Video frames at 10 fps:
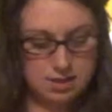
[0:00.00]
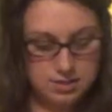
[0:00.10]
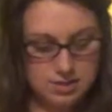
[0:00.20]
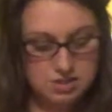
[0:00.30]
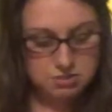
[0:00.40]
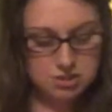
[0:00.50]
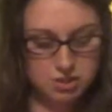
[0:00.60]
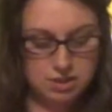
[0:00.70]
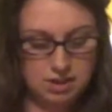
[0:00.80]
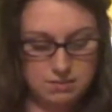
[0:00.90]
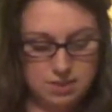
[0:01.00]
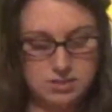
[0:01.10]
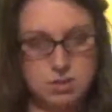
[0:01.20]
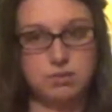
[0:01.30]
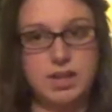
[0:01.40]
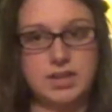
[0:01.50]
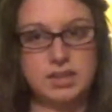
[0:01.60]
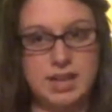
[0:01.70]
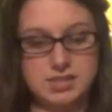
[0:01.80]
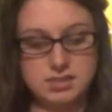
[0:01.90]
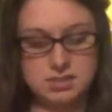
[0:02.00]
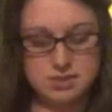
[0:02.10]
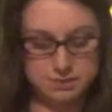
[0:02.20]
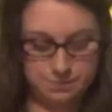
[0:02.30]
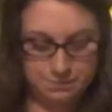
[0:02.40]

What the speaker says: This alternative is online classes.